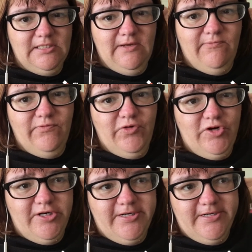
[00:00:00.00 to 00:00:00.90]
except
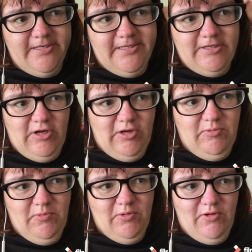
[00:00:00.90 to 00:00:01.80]
for later on
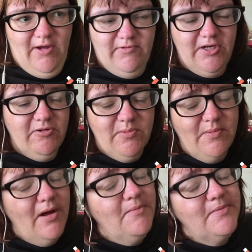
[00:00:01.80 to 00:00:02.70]
when we go have dinner with
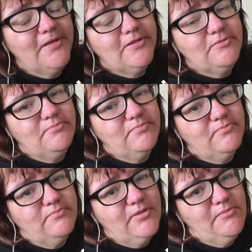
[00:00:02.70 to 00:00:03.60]
mom and
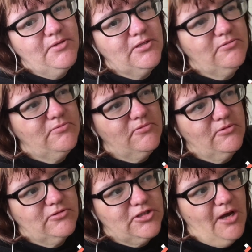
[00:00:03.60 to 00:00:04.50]
maybe
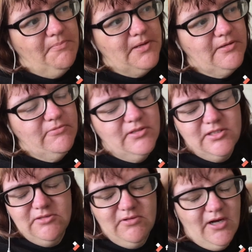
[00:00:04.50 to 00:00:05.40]
go shopping. We'll
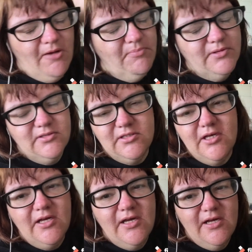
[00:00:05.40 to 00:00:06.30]
see what happens.
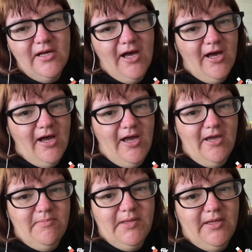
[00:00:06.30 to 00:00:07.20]
I
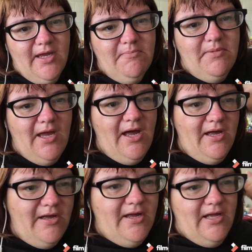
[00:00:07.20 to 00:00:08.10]
am the type,
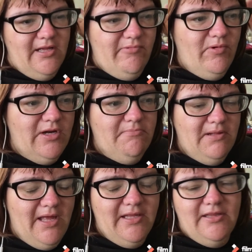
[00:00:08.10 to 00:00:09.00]
yeah, I want to
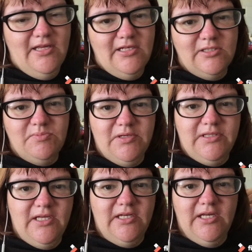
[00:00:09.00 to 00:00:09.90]
plan things,
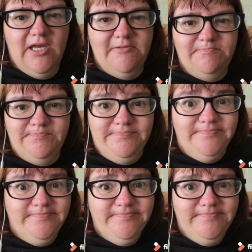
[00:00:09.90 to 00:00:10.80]
but then again,
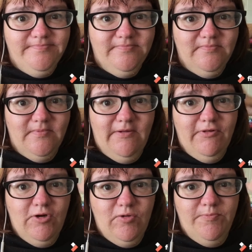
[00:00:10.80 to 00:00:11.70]

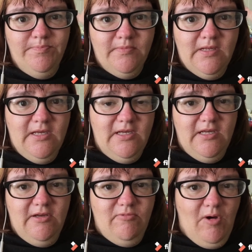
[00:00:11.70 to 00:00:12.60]
never know
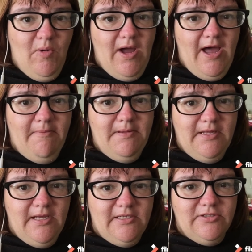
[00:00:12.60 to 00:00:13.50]
what will
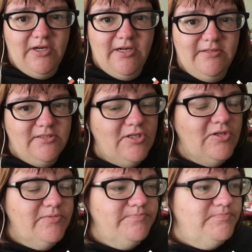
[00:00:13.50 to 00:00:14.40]
happen next, right? So,